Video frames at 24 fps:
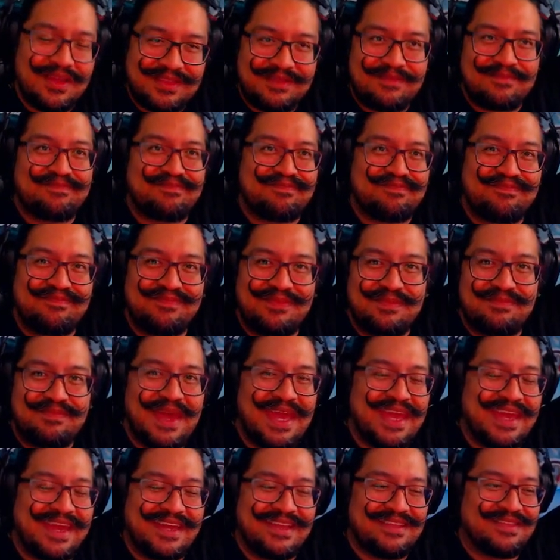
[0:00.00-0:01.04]
out the, the
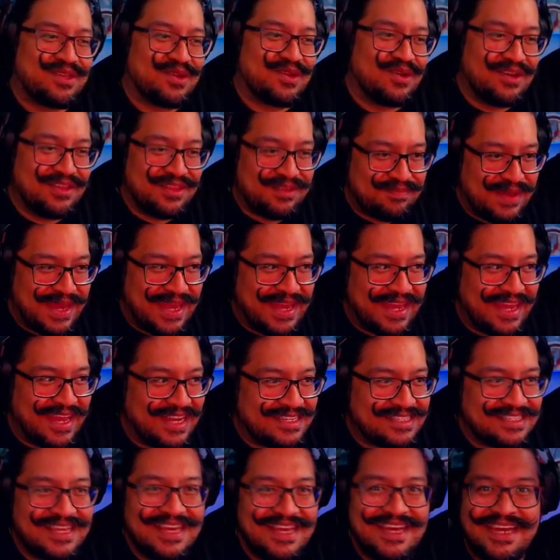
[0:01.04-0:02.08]
bacon throw out the
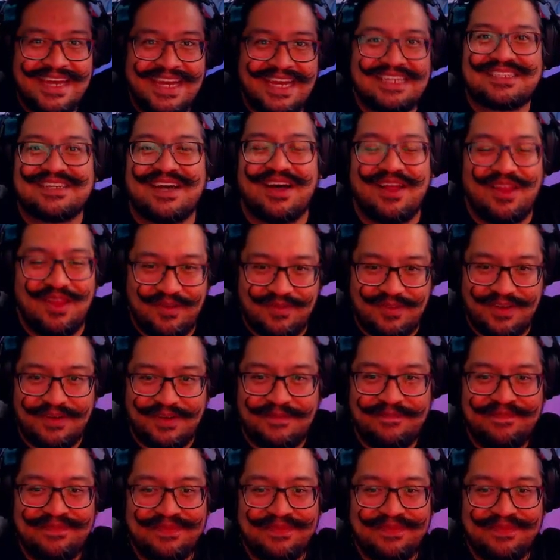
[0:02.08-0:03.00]
pancakes it's all over